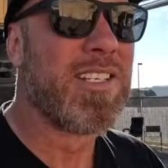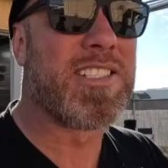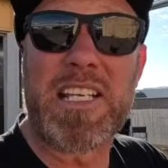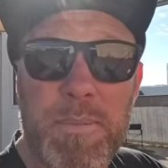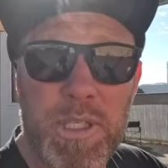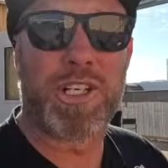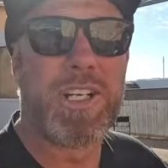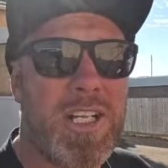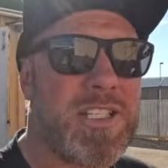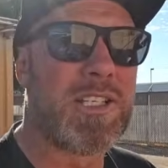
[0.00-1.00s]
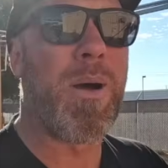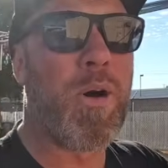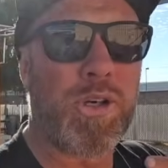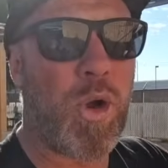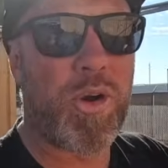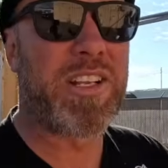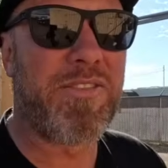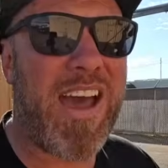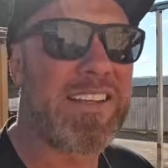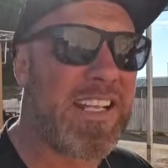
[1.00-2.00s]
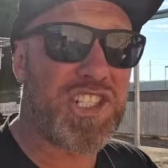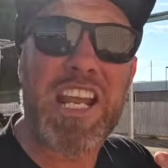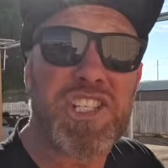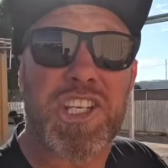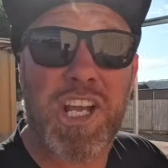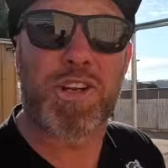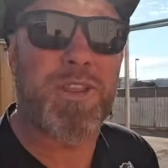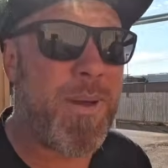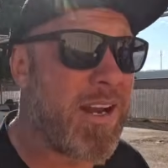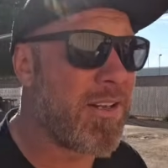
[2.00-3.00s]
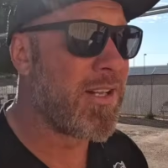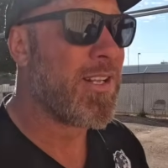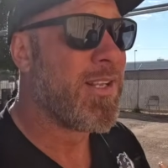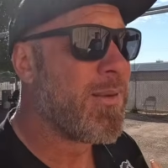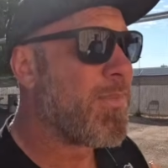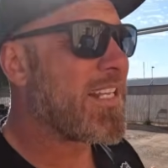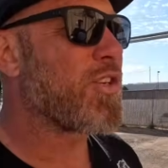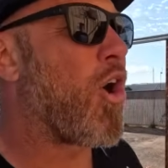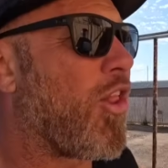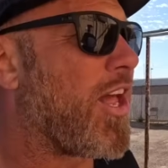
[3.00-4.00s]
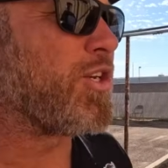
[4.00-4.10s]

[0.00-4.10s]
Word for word: similar to powder coating in the fact that it changes the color of the metal, but that's all I